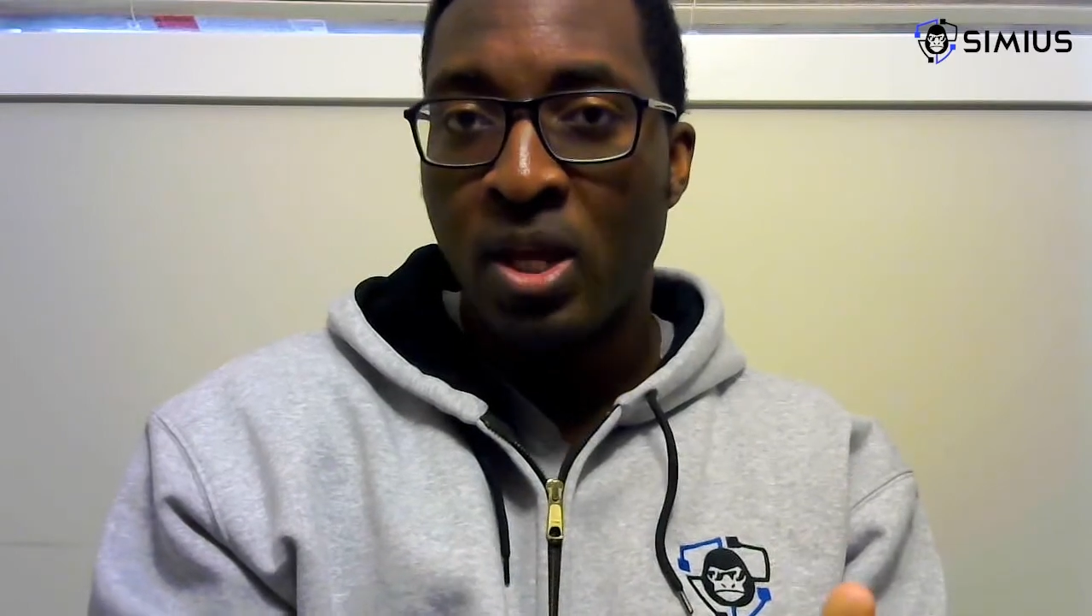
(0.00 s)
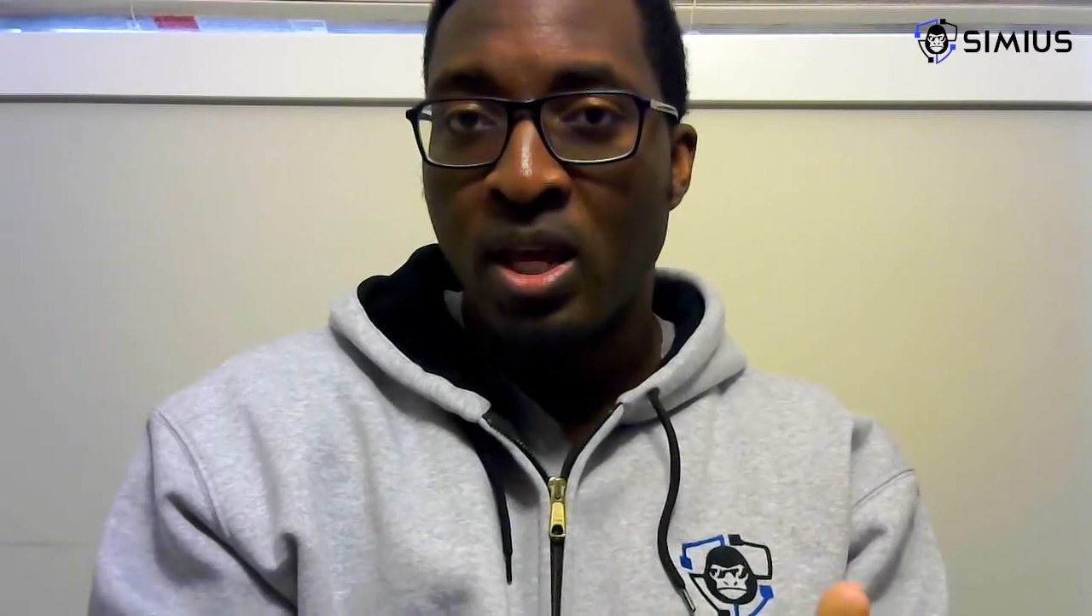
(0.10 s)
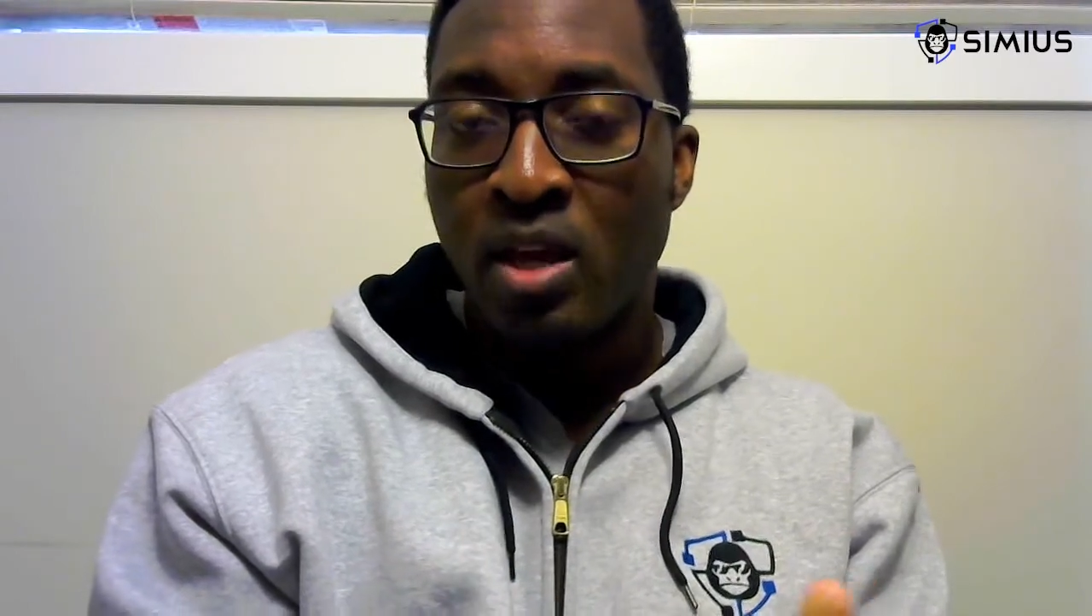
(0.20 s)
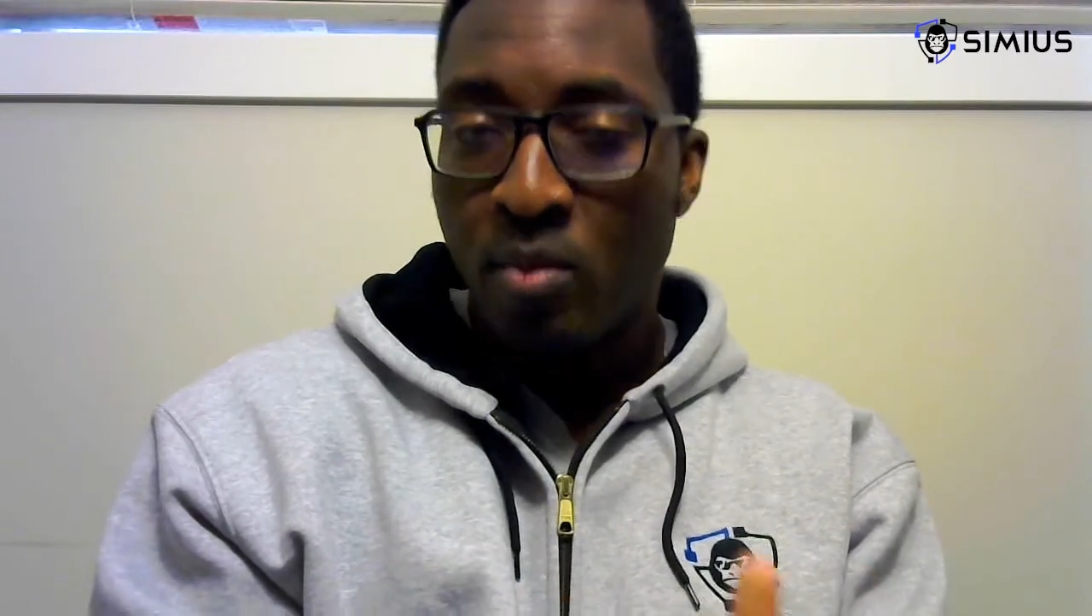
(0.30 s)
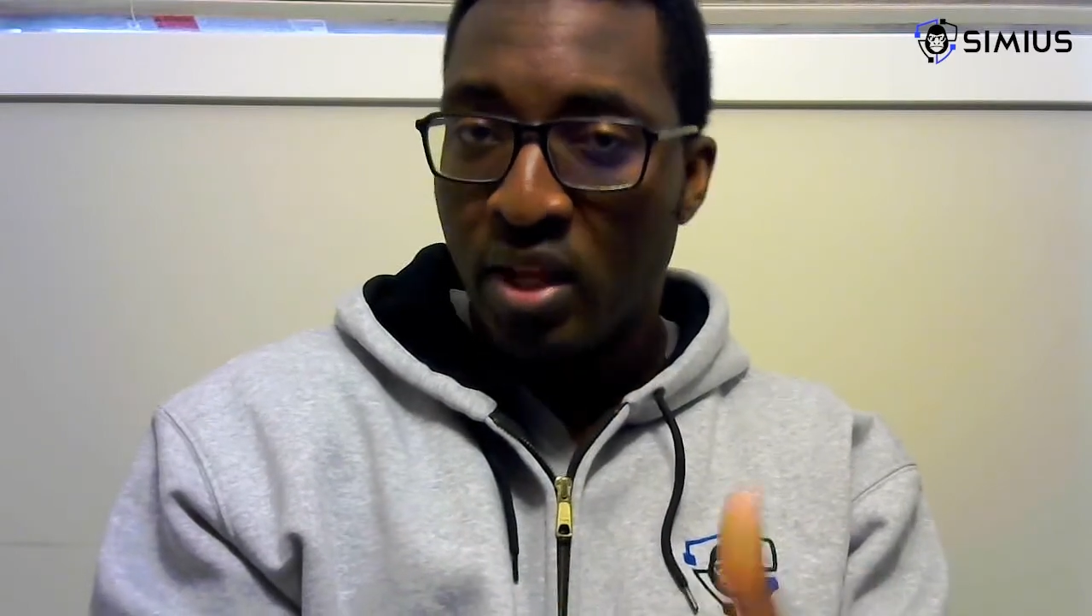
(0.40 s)

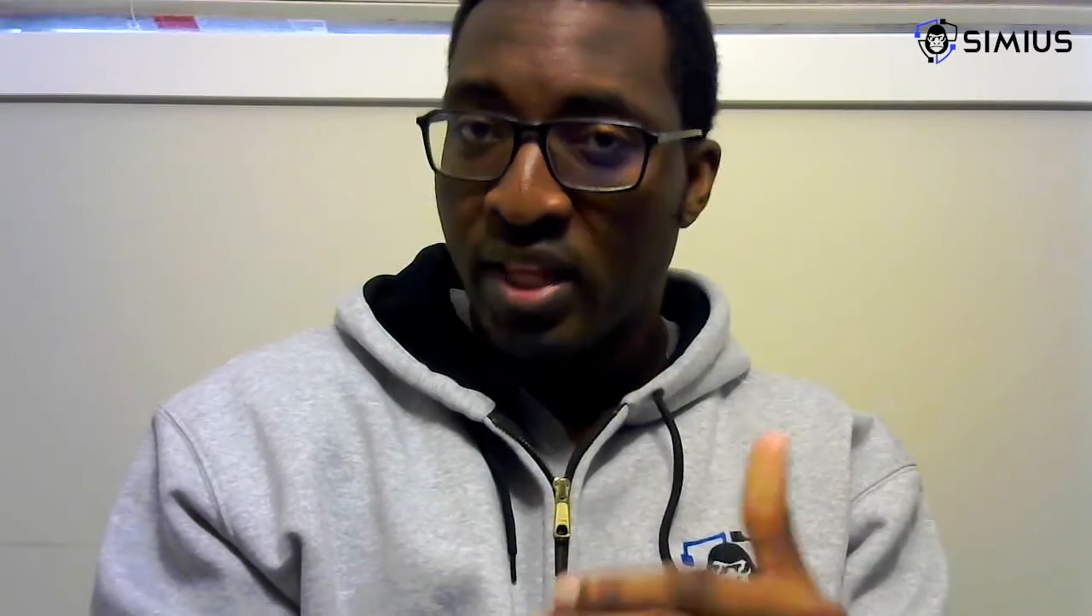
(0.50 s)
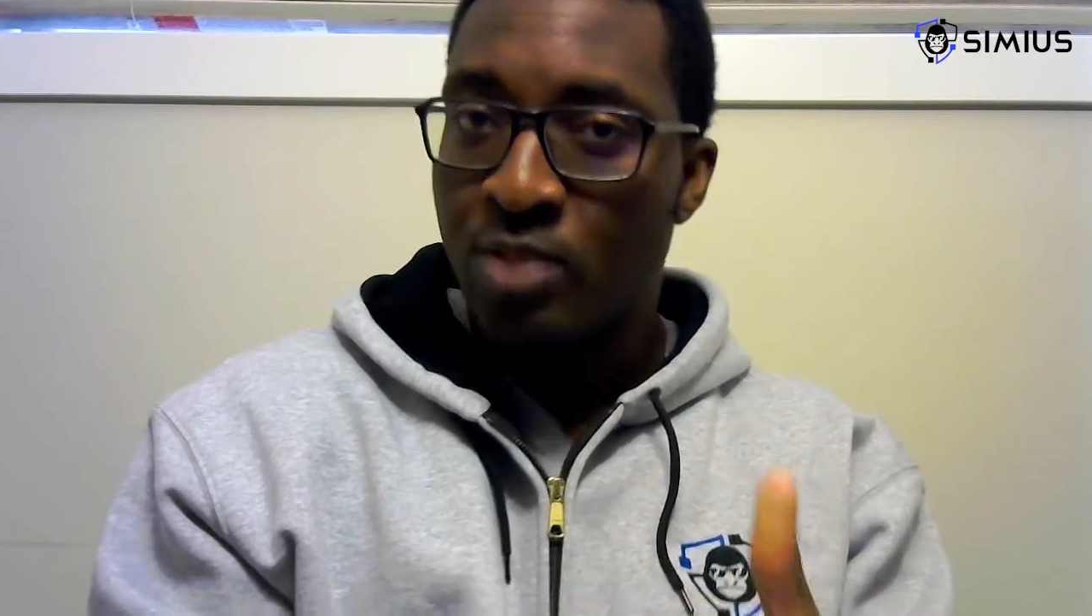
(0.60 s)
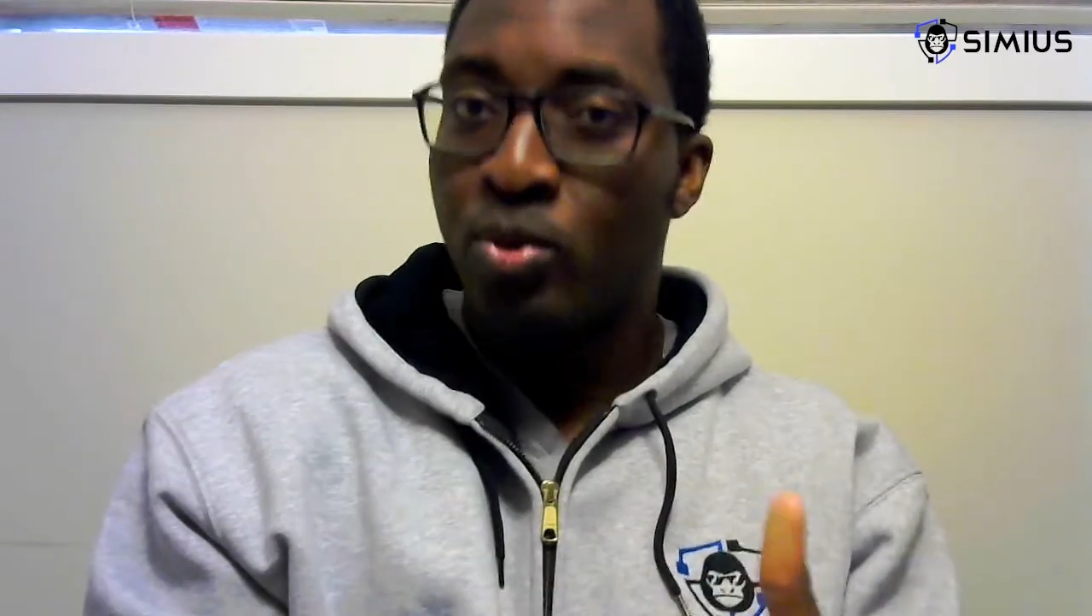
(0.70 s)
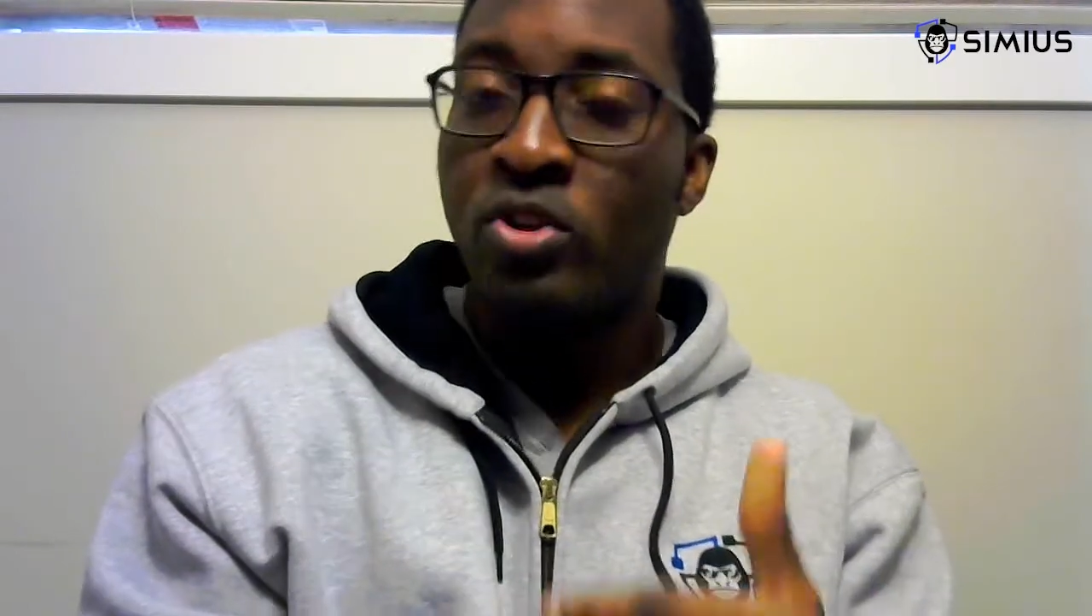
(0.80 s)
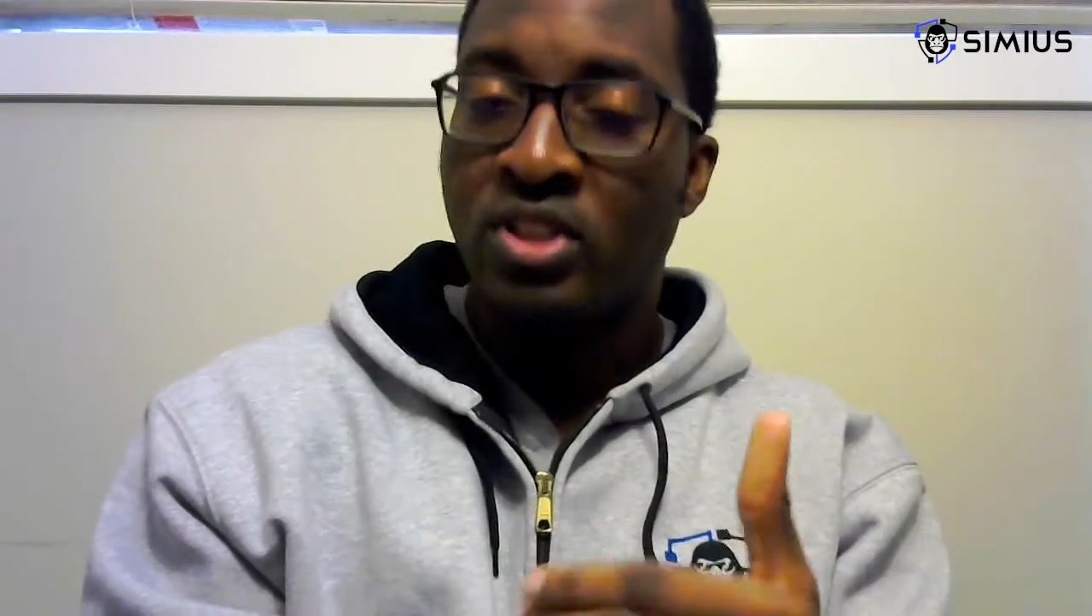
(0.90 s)
And that's
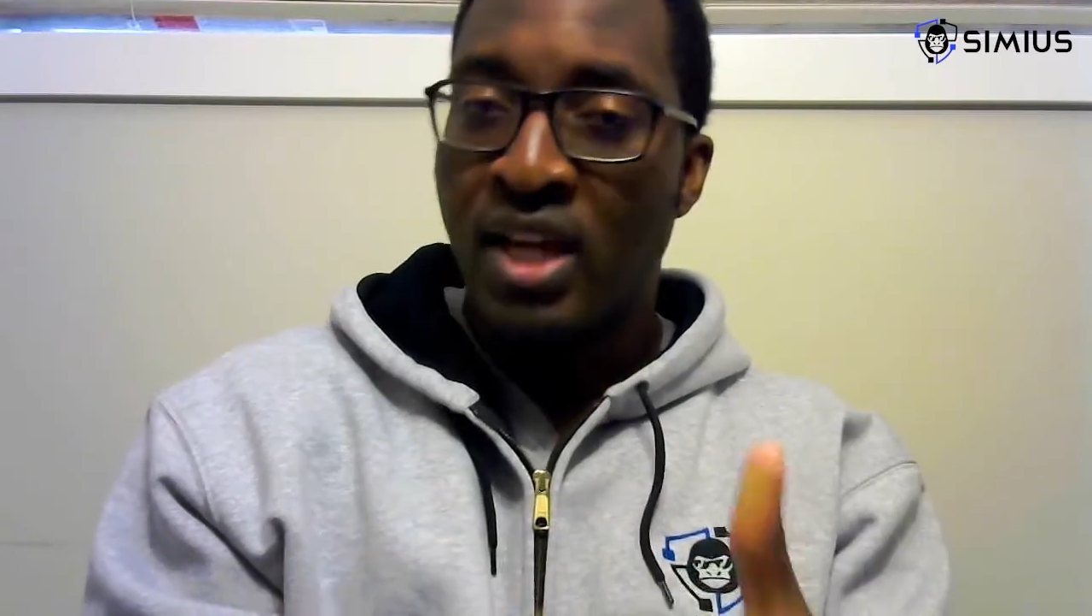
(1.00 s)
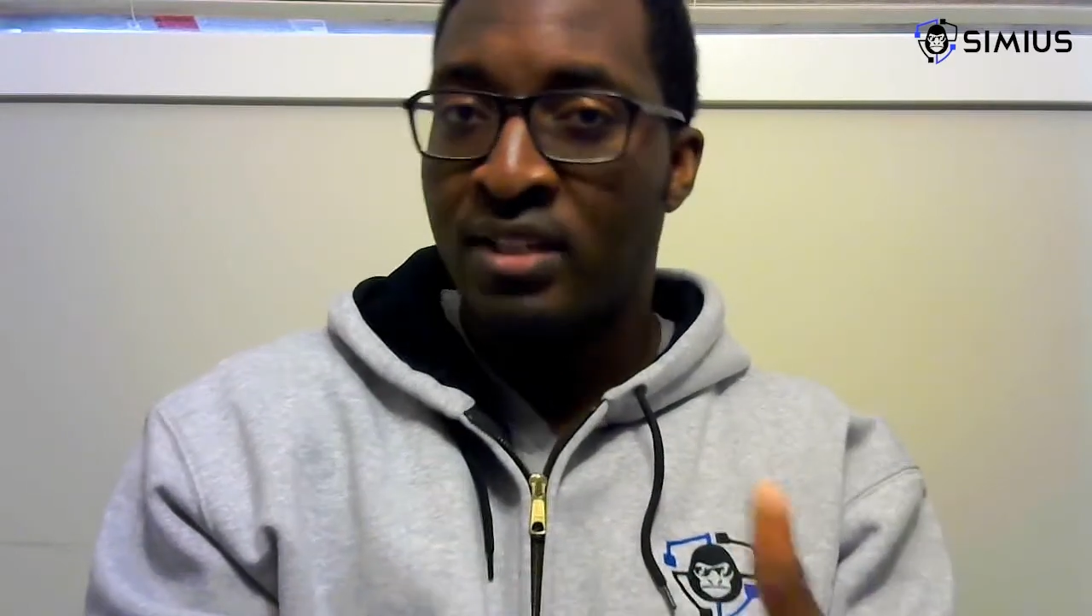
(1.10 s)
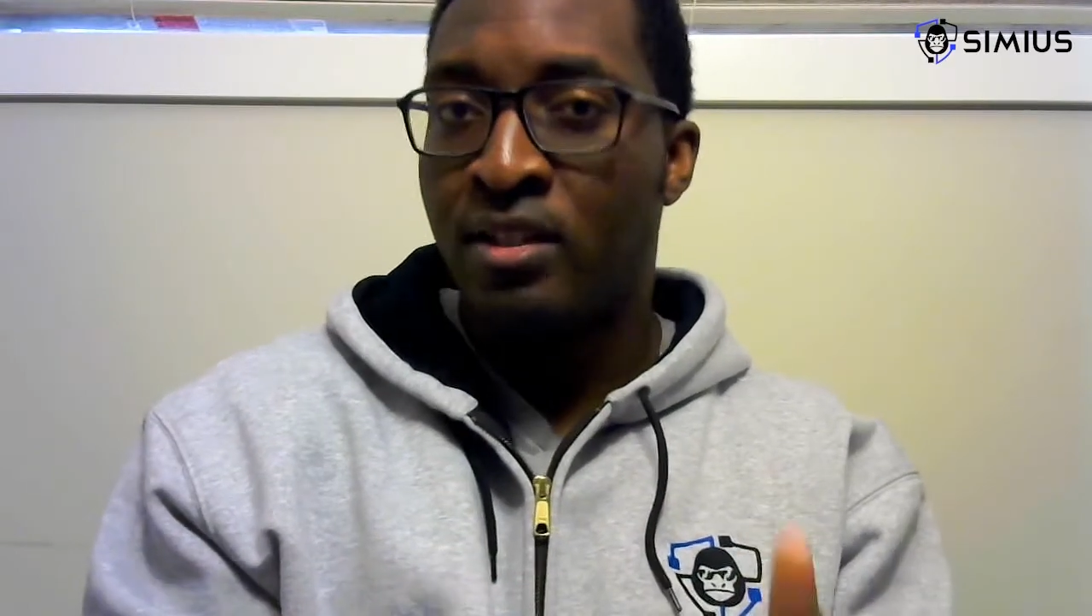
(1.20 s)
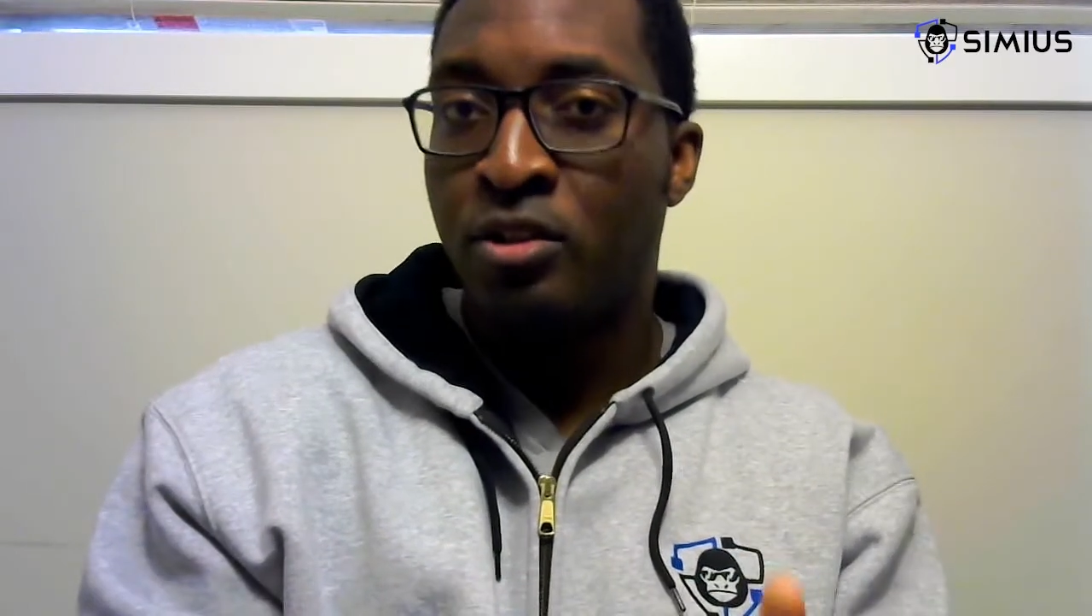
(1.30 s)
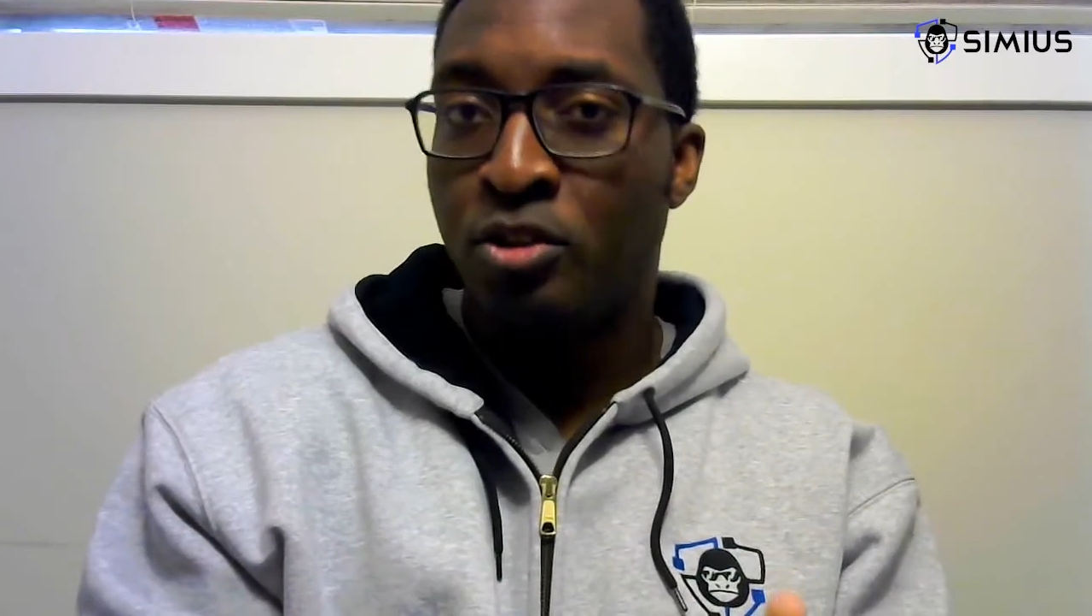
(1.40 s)
because that is their
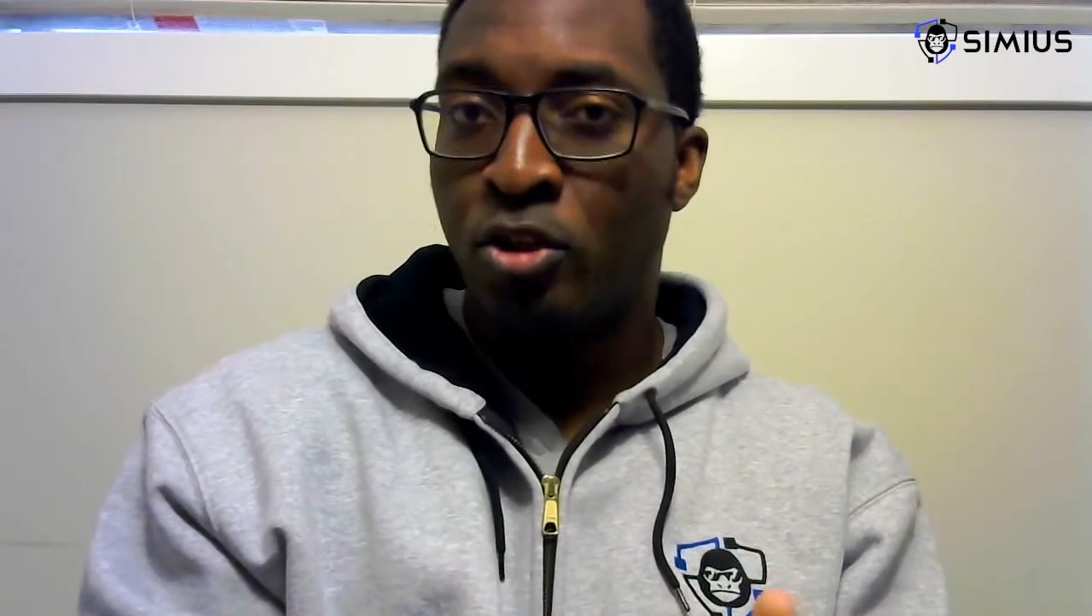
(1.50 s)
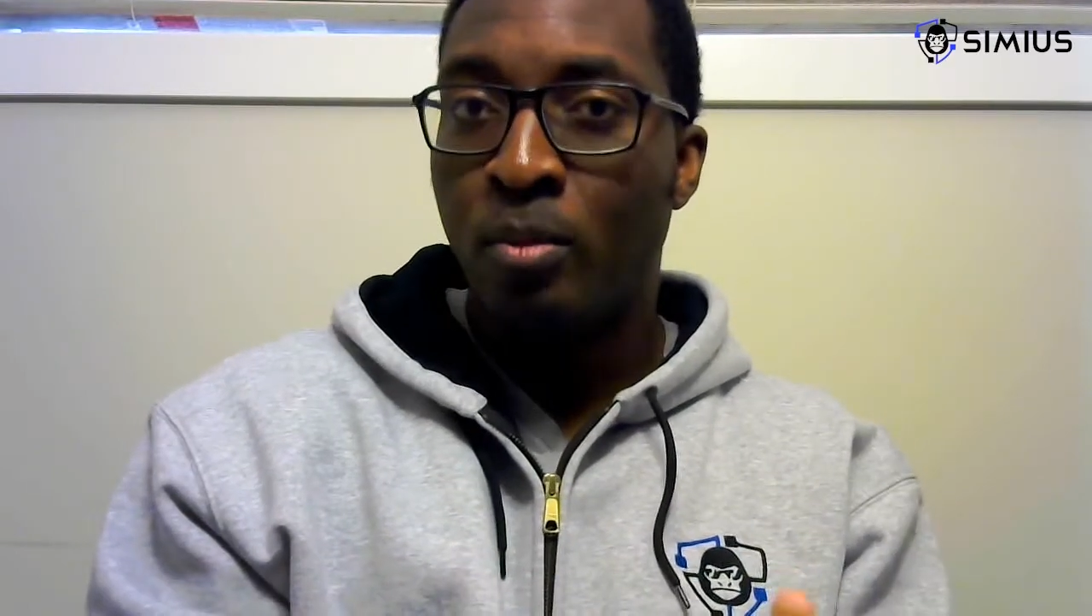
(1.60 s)
job.